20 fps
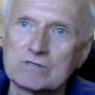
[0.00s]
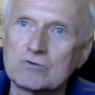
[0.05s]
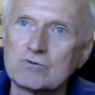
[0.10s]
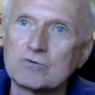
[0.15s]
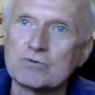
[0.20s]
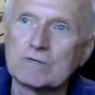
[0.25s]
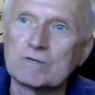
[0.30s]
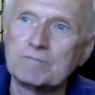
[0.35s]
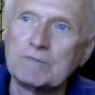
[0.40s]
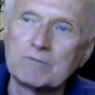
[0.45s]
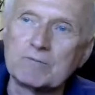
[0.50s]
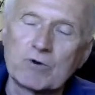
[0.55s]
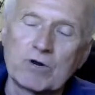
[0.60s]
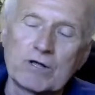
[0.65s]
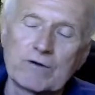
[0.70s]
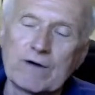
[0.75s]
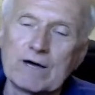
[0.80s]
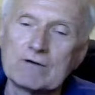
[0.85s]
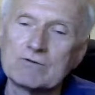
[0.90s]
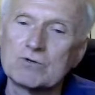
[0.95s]
to the people
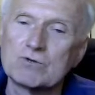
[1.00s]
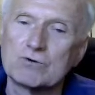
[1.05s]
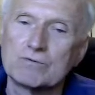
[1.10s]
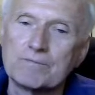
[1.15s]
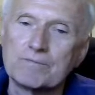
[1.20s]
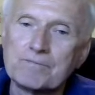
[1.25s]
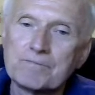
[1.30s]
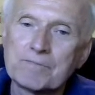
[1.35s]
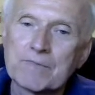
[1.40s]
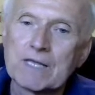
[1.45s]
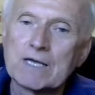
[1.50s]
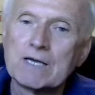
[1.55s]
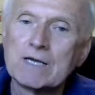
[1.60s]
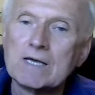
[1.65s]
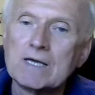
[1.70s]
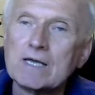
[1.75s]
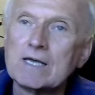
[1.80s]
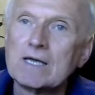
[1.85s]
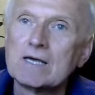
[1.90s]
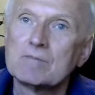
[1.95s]
around you.
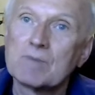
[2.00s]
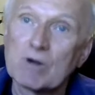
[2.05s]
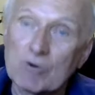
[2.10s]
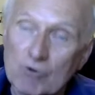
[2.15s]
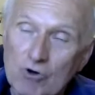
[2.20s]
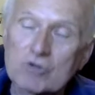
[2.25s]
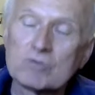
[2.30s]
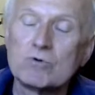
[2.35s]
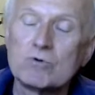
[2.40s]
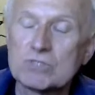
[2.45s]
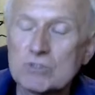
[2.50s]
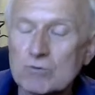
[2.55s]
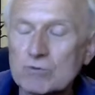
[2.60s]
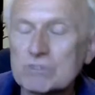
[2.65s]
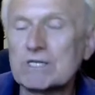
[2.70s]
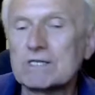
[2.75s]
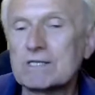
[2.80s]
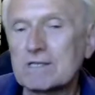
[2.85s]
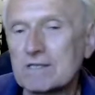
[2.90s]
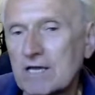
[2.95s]
But rock music was
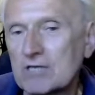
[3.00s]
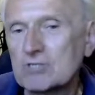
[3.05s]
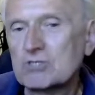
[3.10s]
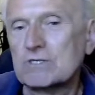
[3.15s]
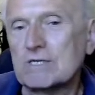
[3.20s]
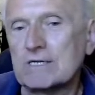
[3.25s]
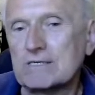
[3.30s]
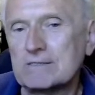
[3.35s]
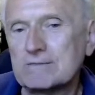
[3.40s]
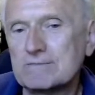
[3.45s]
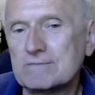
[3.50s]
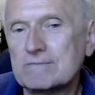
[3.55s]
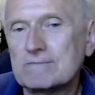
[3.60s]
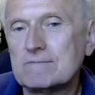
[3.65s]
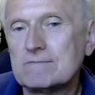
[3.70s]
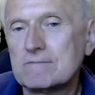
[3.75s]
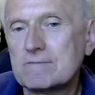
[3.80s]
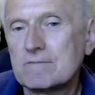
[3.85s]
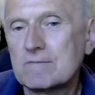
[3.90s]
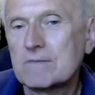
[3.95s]
international,
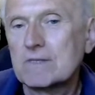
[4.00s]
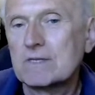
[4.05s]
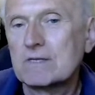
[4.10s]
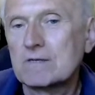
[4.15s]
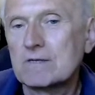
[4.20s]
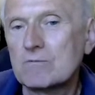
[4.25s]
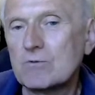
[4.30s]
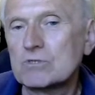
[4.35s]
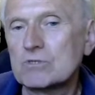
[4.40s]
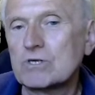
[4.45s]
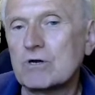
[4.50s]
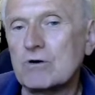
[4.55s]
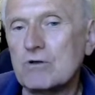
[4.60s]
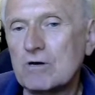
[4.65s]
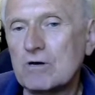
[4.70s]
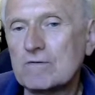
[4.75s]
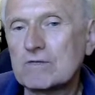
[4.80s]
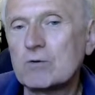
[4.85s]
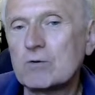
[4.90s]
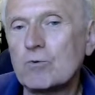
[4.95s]
was all
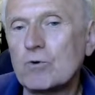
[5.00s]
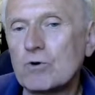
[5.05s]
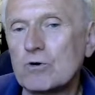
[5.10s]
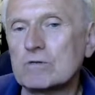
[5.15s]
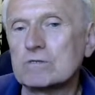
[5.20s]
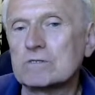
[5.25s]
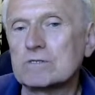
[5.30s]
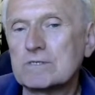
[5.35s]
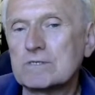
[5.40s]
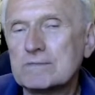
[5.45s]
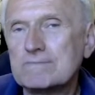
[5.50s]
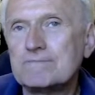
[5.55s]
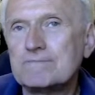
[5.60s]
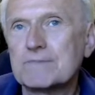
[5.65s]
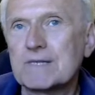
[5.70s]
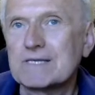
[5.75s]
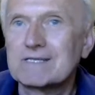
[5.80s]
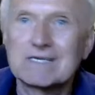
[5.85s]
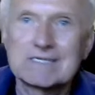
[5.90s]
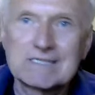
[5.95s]
over the world,
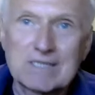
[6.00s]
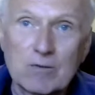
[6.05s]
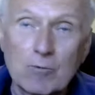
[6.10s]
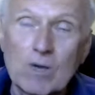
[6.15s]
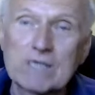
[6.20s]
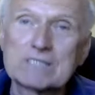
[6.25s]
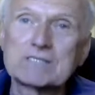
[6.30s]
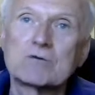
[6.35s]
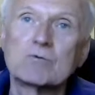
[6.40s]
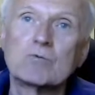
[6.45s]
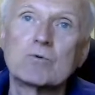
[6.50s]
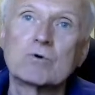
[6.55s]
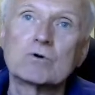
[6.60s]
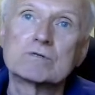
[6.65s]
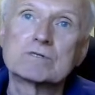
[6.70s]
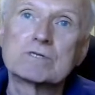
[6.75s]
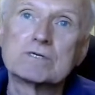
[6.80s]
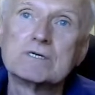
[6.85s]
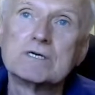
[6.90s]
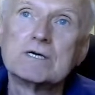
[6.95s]
at least the Western
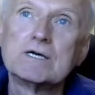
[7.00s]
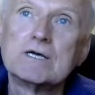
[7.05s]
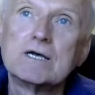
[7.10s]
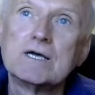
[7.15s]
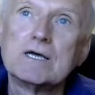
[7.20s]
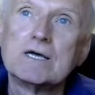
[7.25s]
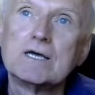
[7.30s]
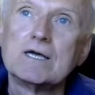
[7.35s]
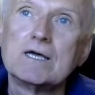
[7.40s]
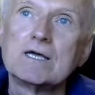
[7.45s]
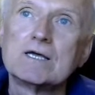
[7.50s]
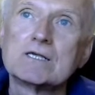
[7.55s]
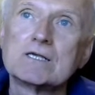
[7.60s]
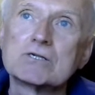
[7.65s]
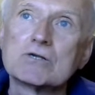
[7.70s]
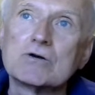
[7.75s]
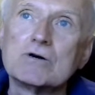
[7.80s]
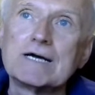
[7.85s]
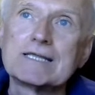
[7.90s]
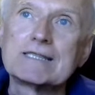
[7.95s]
world.
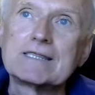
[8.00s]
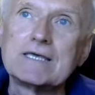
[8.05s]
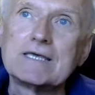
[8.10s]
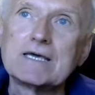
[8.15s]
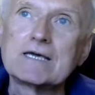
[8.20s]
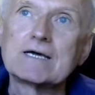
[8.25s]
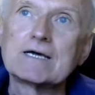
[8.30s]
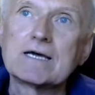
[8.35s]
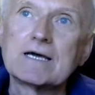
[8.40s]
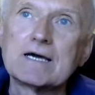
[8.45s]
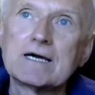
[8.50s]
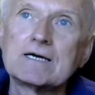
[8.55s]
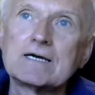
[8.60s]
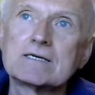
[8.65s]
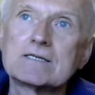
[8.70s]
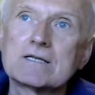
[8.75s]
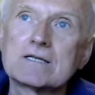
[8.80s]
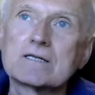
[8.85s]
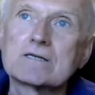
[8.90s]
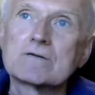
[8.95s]
So I think
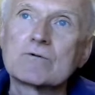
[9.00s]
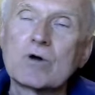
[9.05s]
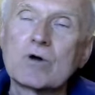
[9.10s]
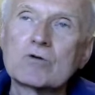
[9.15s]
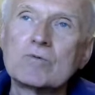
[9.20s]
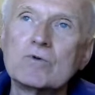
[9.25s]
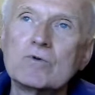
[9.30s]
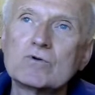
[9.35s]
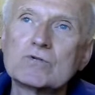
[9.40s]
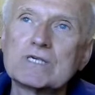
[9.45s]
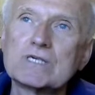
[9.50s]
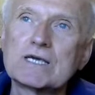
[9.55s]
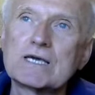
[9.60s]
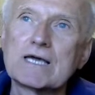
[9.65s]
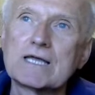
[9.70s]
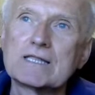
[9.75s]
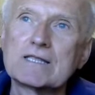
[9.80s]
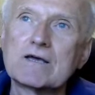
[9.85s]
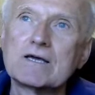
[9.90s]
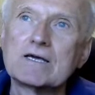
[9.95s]
rock music
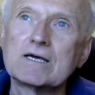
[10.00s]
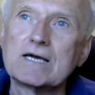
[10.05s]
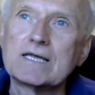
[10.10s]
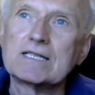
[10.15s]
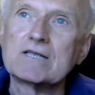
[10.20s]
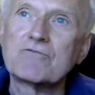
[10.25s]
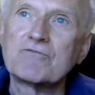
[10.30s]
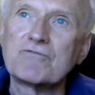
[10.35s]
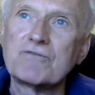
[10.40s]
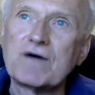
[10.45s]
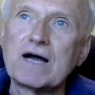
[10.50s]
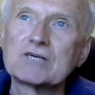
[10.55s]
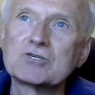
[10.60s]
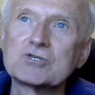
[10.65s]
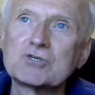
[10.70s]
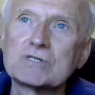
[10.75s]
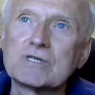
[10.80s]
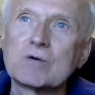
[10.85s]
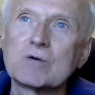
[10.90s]
had a function